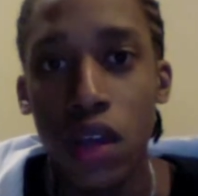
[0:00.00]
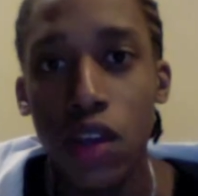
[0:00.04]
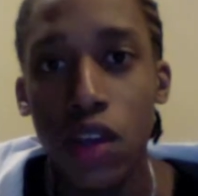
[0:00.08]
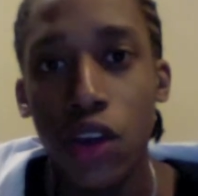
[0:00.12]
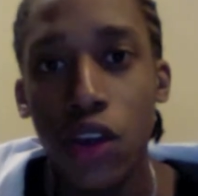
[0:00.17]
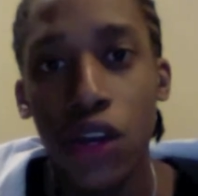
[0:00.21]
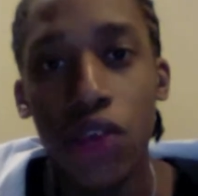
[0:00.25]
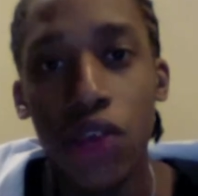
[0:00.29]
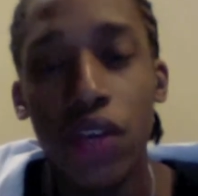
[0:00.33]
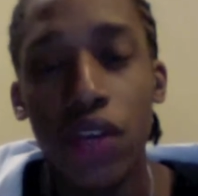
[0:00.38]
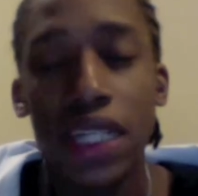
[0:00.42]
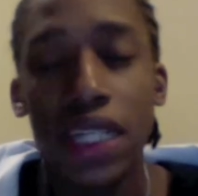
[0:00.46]
The
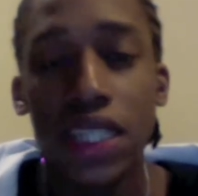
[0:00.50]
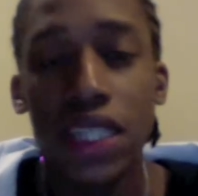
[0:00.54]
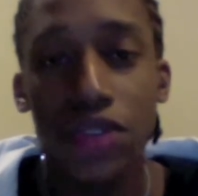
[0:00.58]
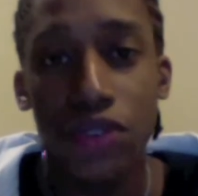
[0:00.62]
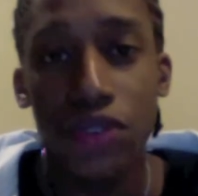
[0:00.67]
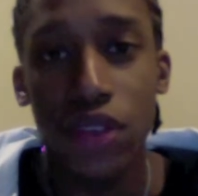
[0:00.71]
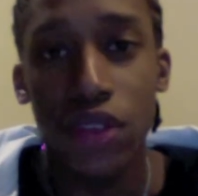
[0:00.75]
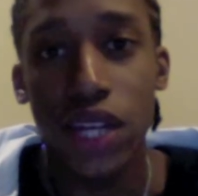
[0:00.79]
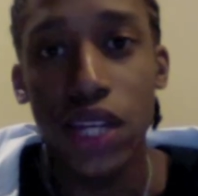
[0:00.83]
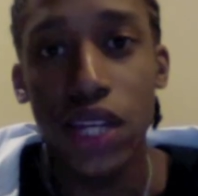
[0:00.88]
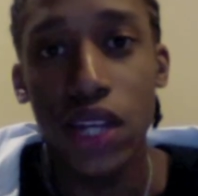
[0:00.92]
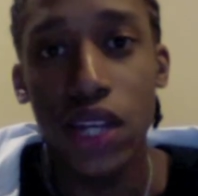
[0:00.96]
only really
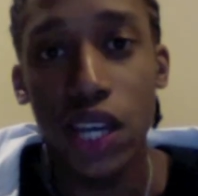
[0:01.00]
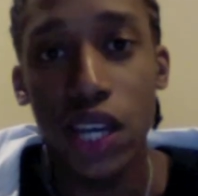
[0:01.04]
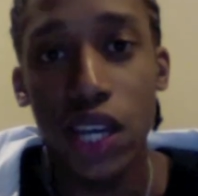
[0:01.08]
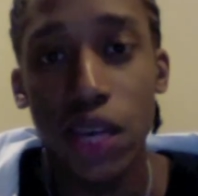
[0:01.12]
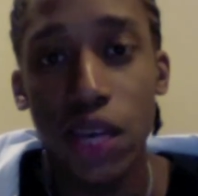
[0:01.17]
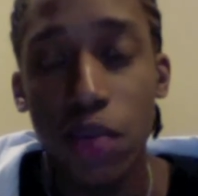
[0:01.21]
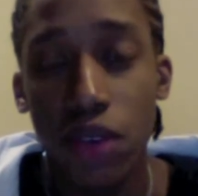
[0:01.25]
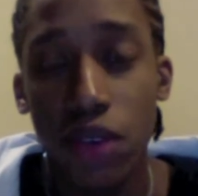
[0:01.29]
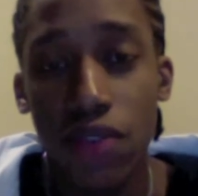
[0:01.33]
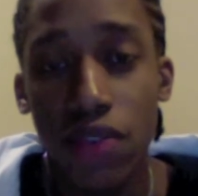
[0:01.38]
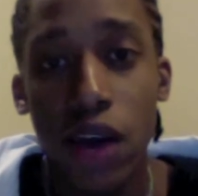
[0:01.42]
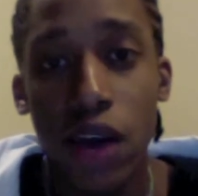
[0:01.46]
different thing that
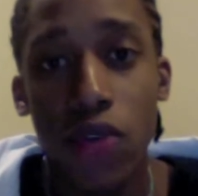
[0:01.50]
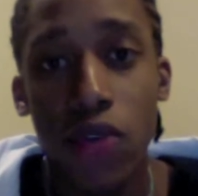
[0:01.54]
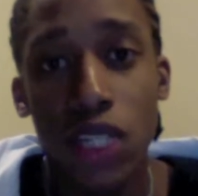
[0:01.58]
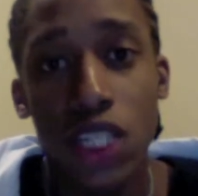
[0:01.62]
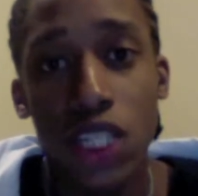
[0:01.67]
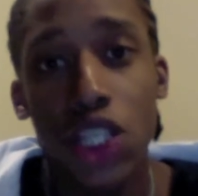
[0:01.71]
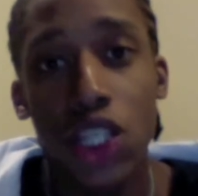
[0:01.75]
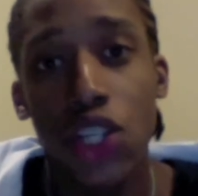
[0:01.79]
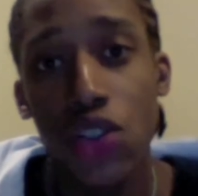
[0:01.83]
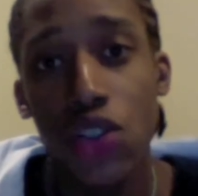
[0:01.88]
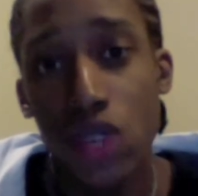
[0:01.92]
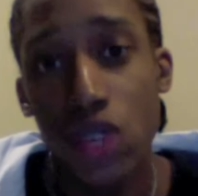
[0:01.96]
can be found
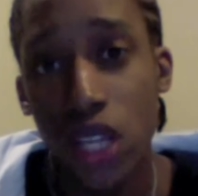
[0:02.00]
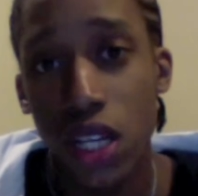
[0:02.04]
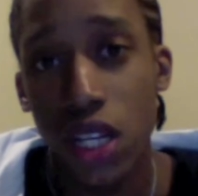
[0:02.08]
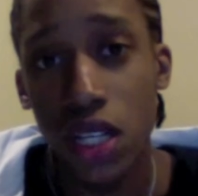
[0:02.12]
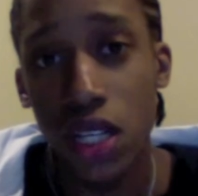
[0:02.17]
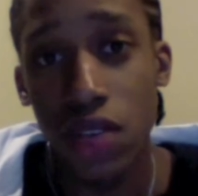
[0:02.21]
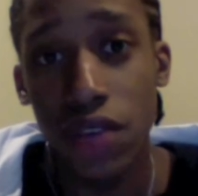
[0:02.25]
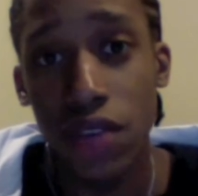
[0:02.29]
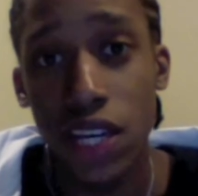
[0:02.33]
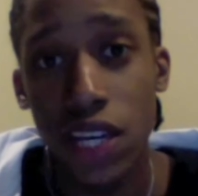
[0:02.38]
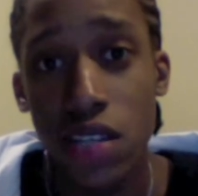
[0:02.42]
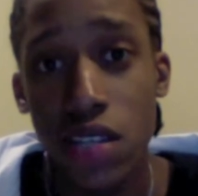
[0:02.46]
is the user
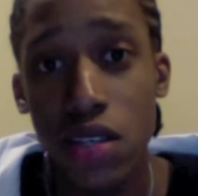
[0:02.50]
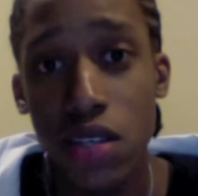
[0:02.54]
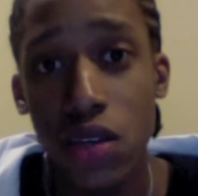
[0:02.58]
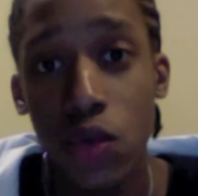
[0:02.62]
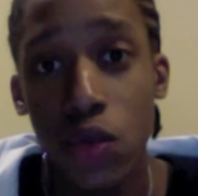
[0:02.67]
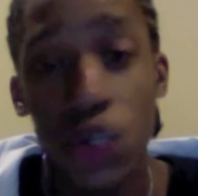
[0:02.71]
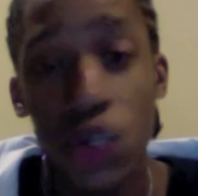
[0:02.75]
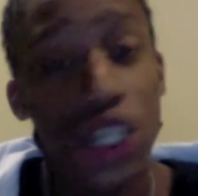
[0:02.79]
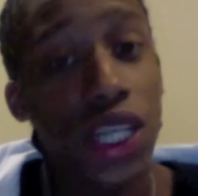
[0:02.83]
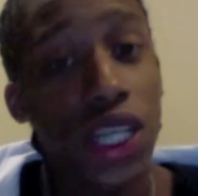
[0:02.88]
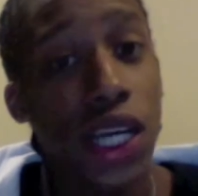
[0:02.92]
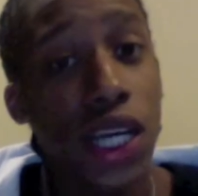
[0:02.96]
interface,
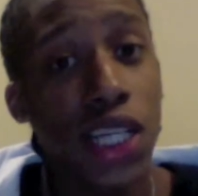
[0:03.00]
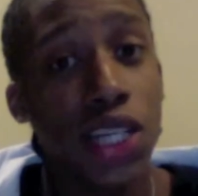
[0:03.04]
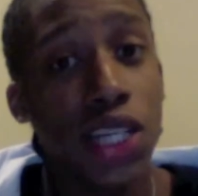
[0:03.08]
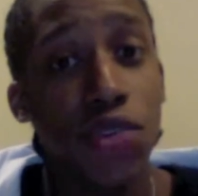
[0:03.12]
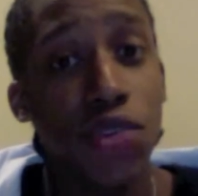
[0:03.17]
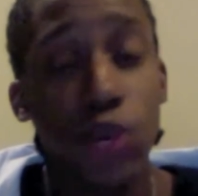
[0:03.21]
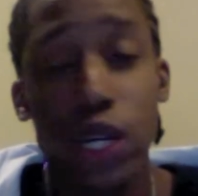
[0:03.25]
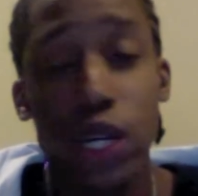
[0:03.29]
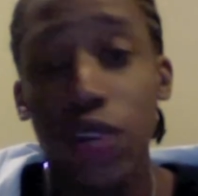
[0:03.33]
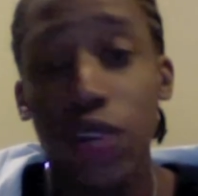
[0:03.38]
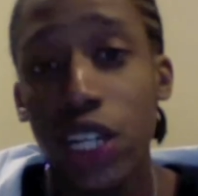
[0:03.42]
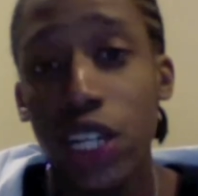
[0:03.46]
which is actually
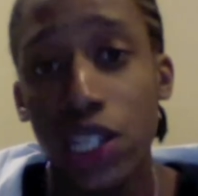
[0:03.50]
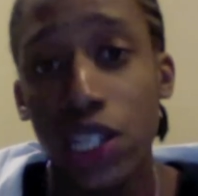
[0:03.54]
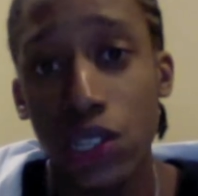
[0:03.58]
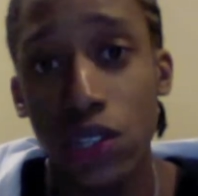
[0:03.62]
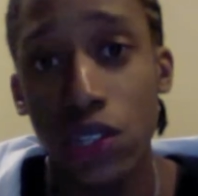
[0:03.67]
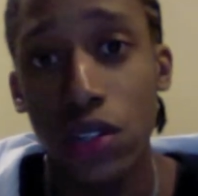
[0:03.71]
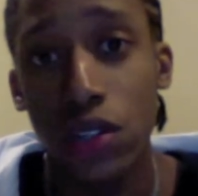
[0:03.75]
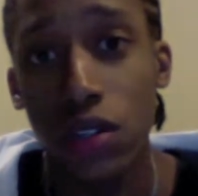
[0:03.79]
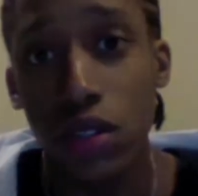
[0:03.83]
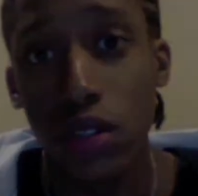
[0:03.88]
really good.